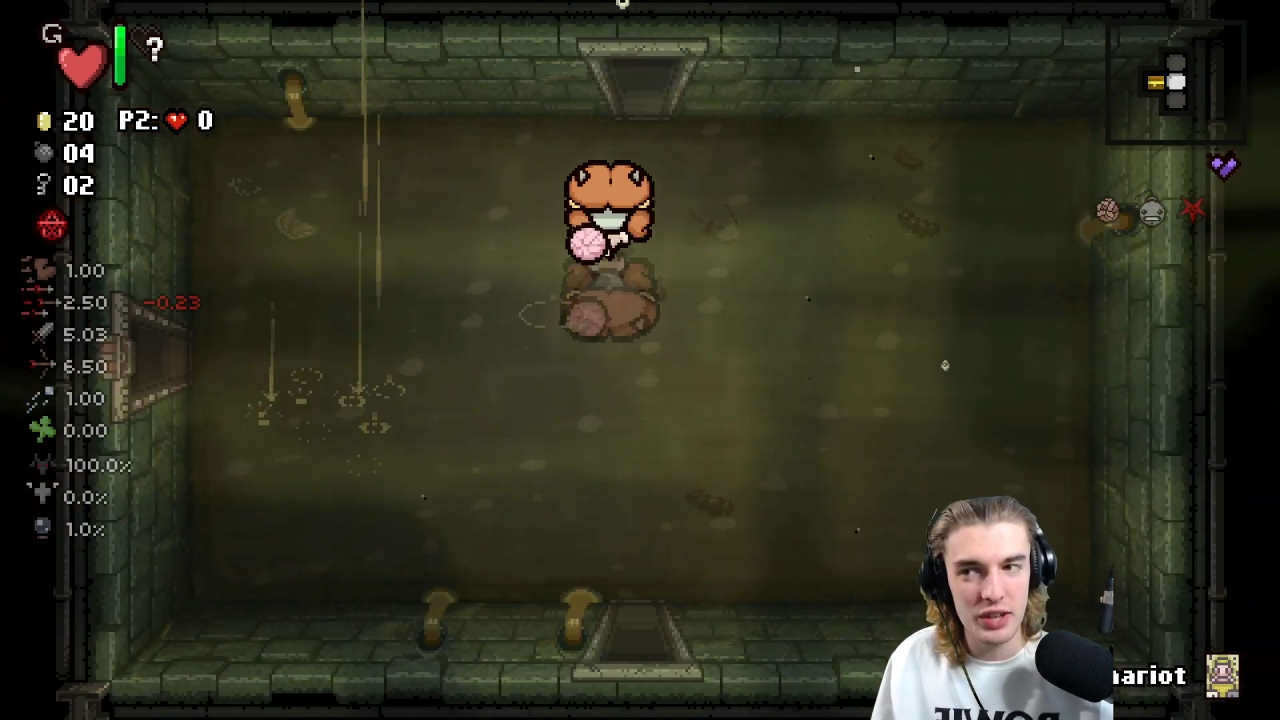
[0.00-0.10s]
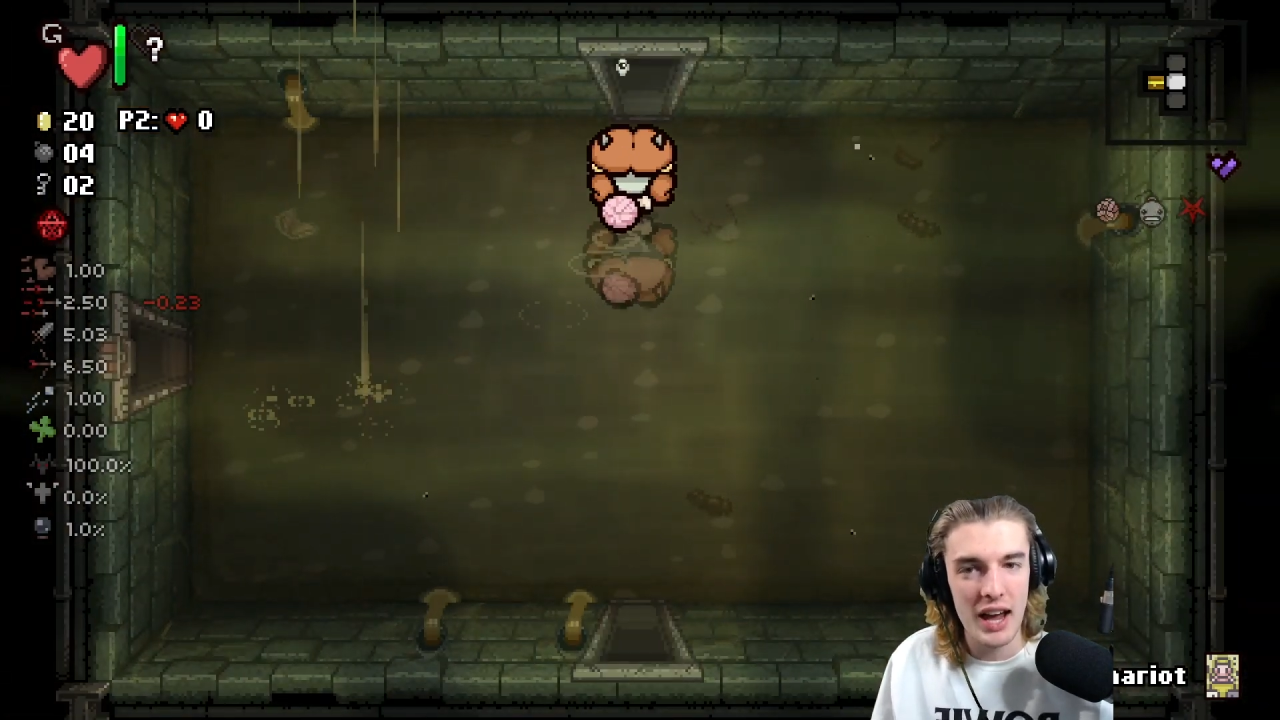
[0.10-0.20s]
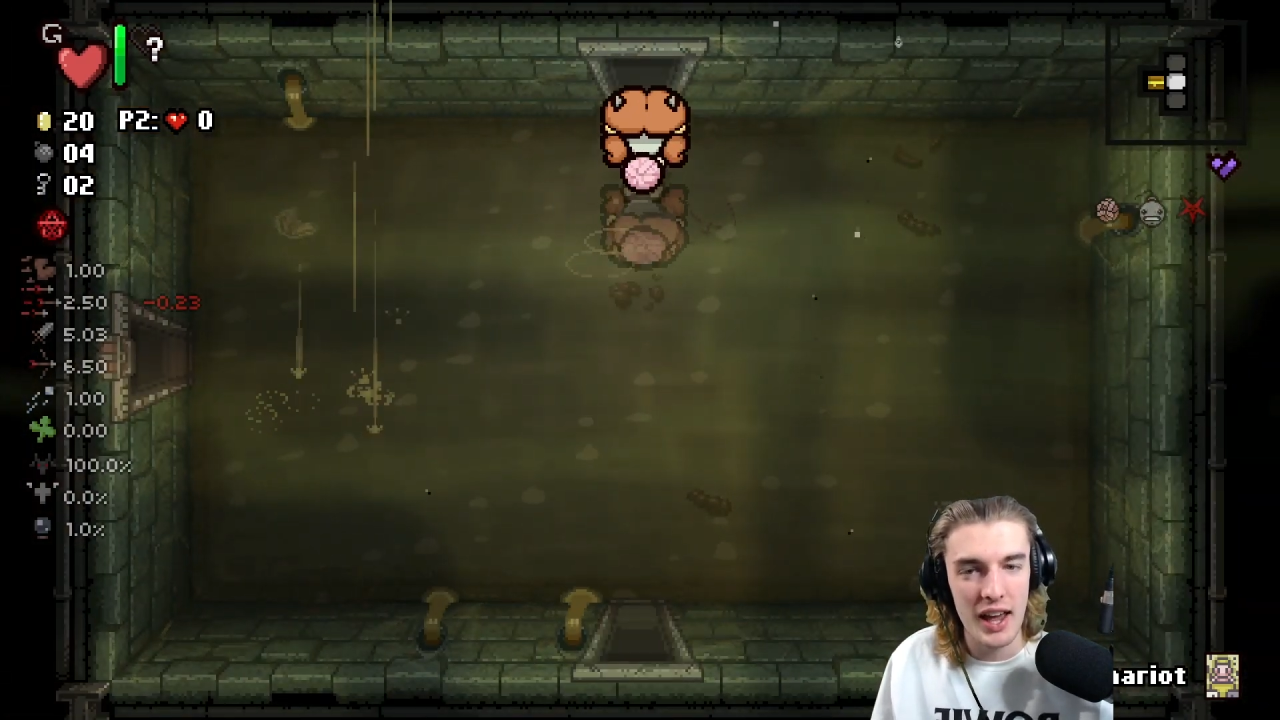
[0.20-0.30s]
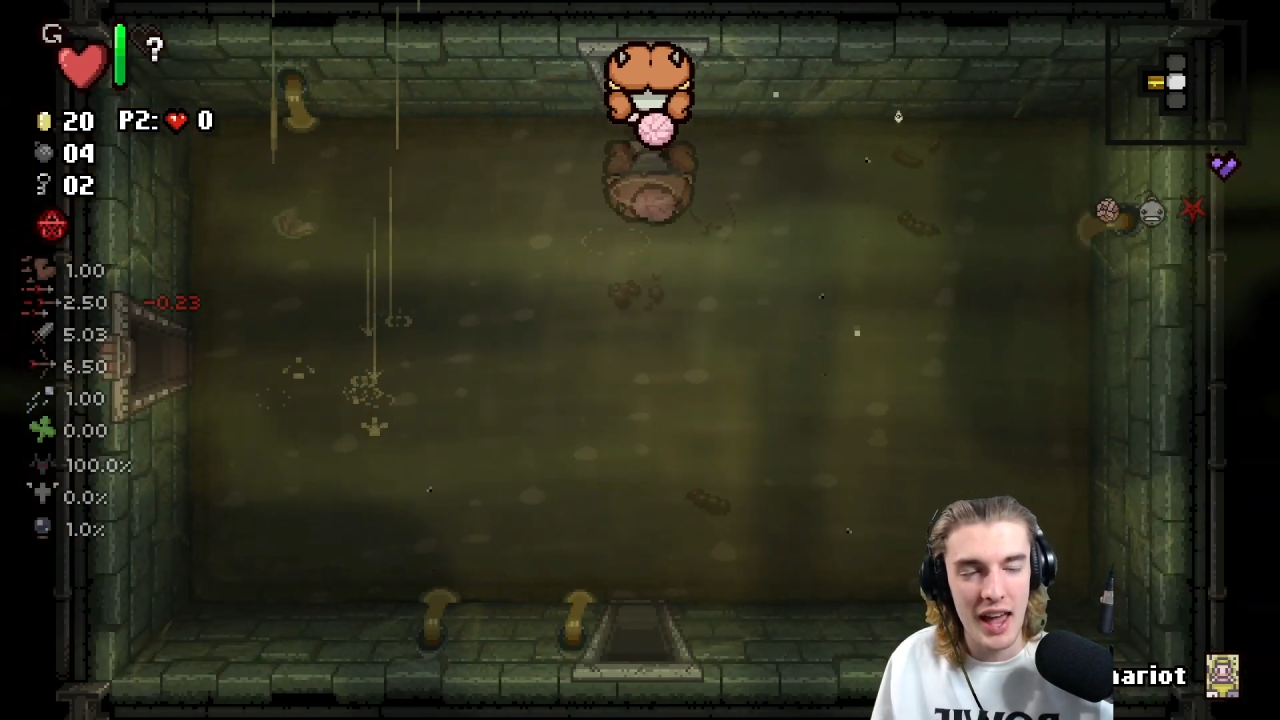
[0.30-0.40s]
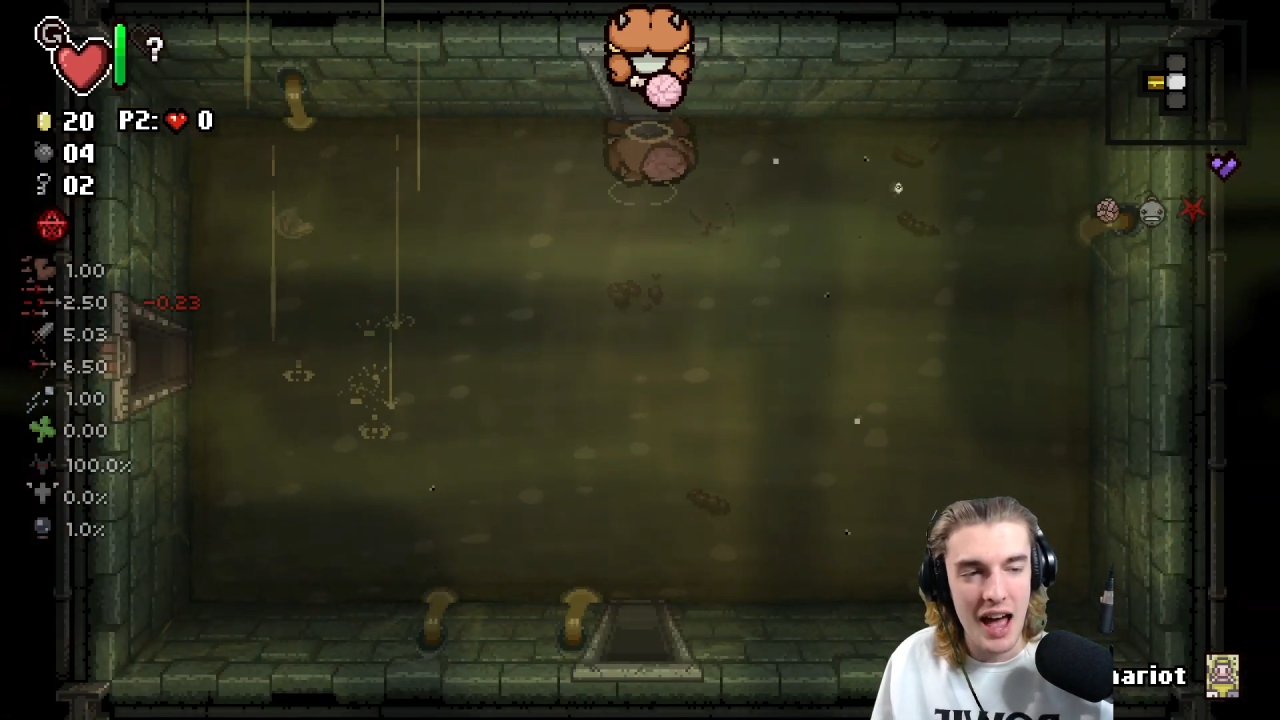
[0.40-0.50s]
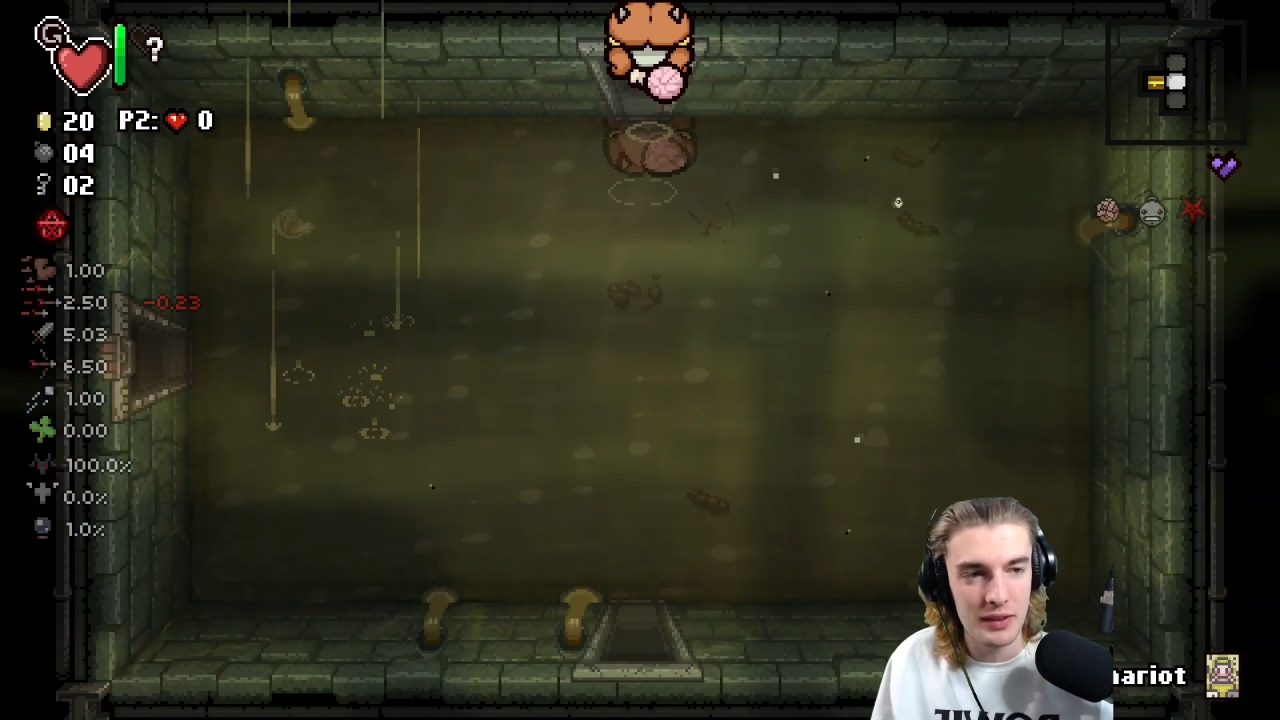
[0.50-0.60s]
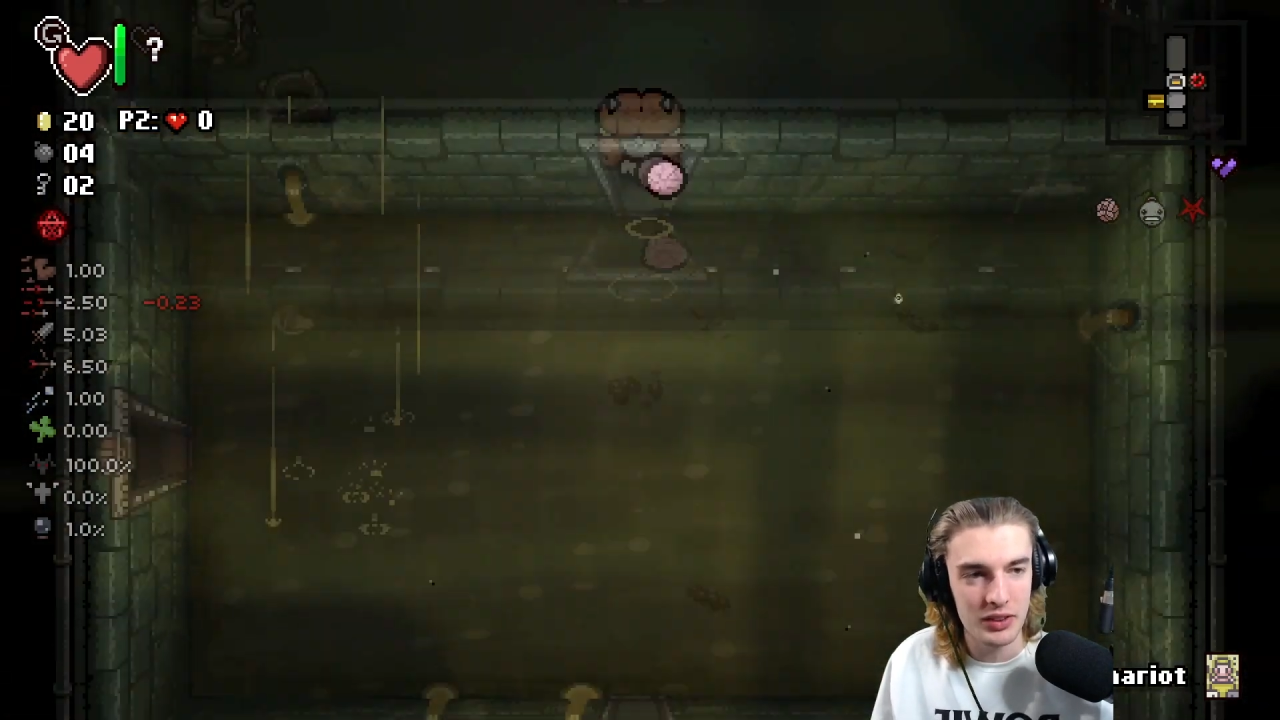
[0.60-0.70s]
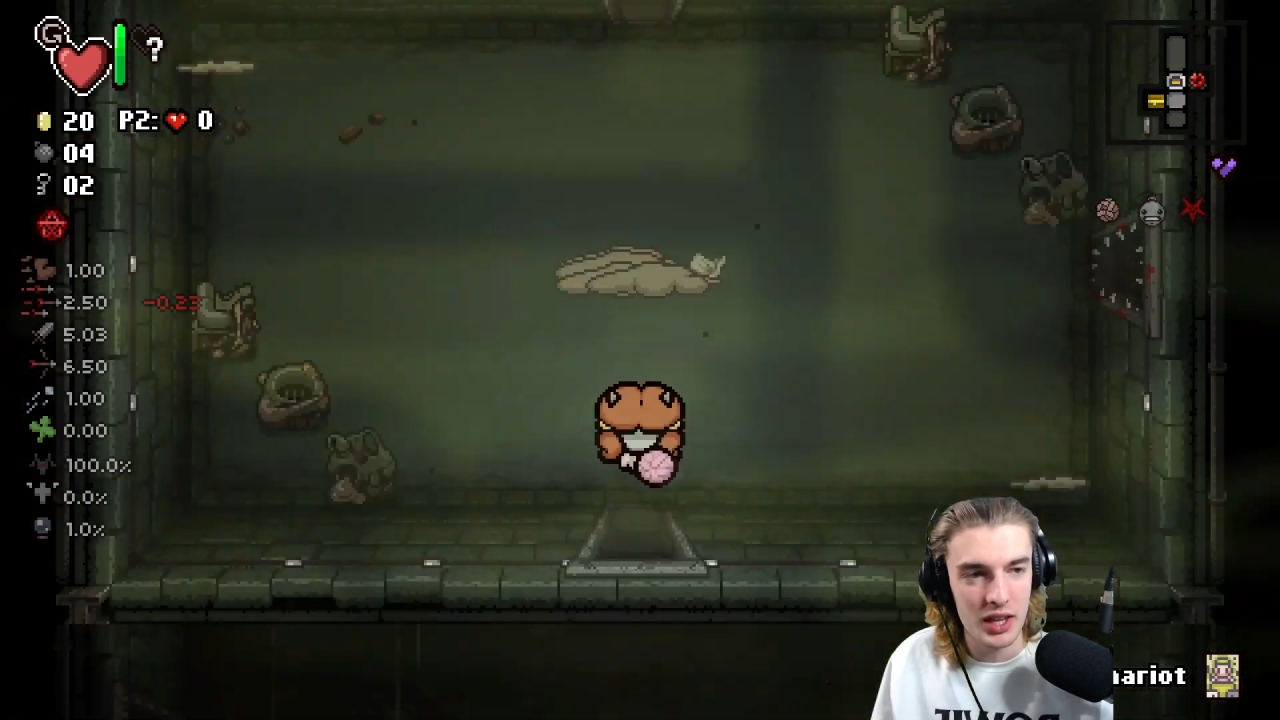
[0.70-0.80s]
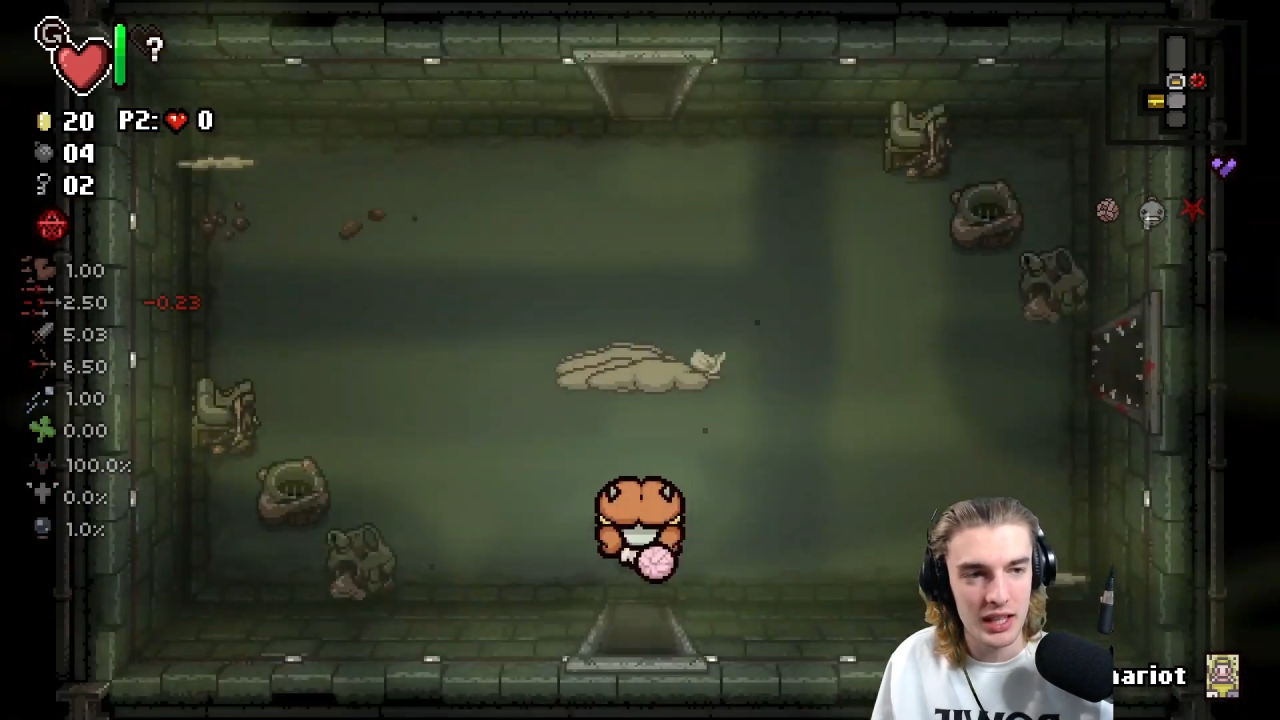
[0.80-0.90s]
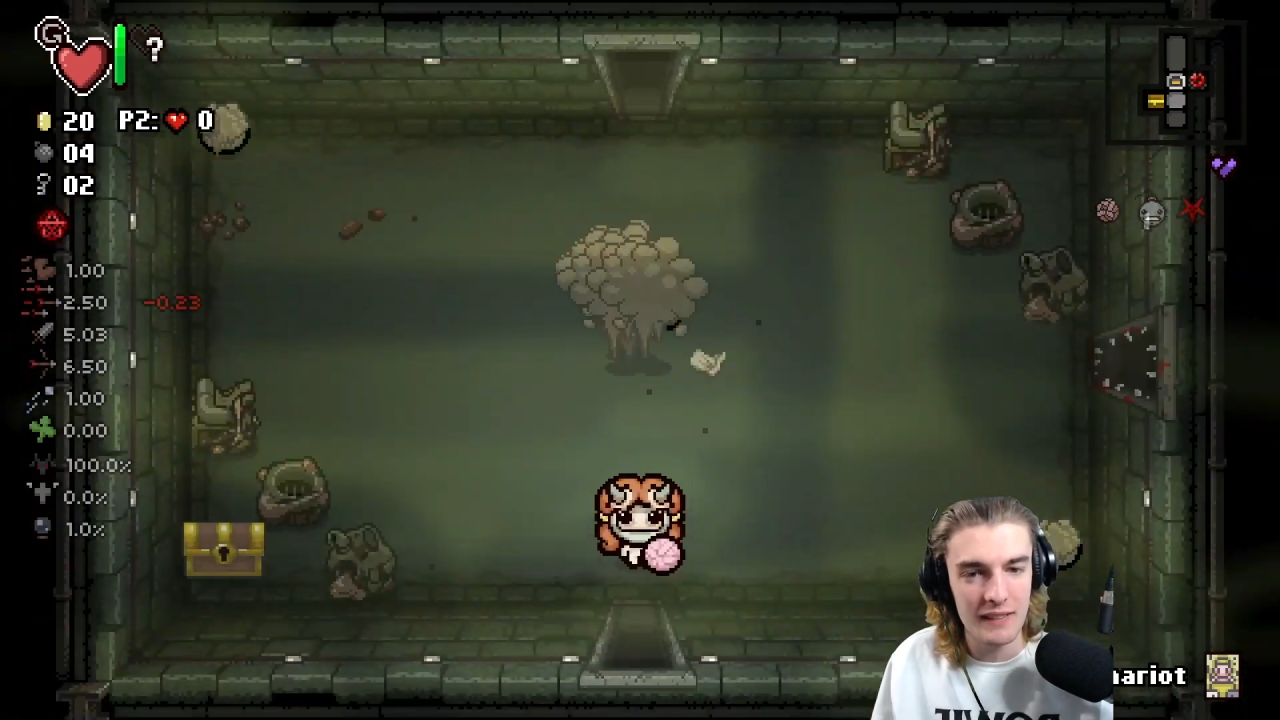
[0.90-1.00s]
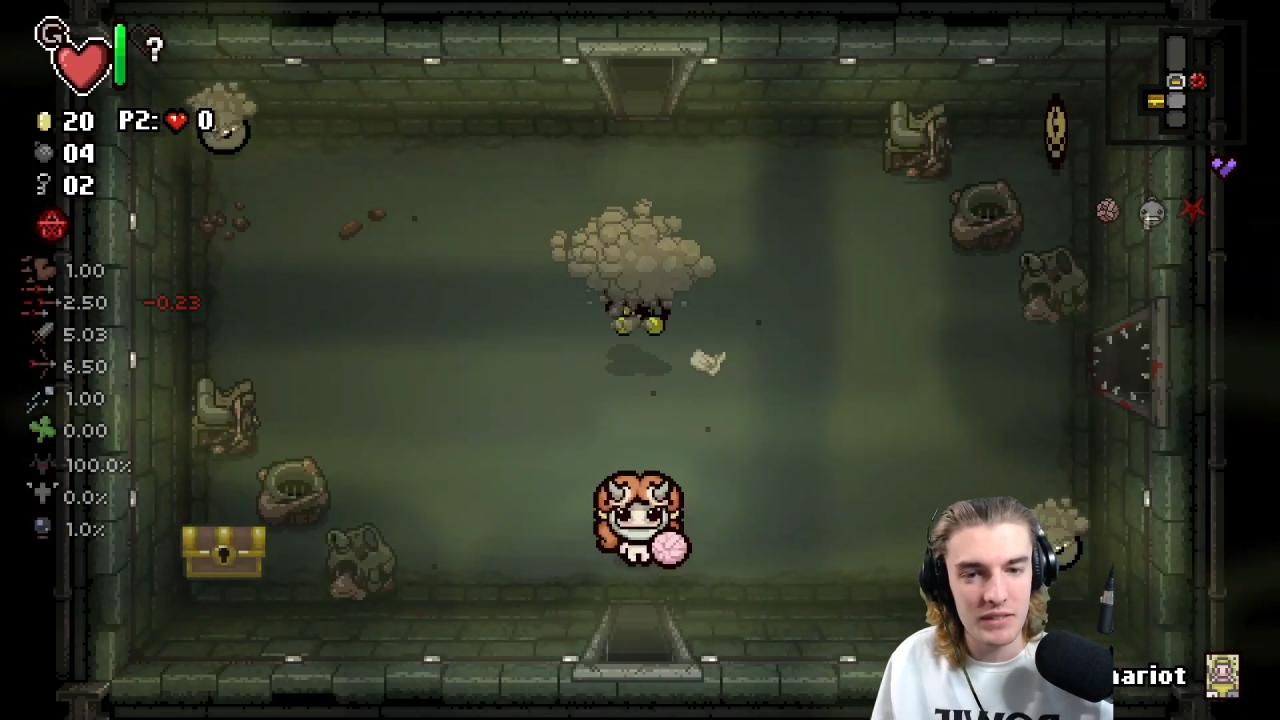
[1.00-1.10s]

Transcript: die to having like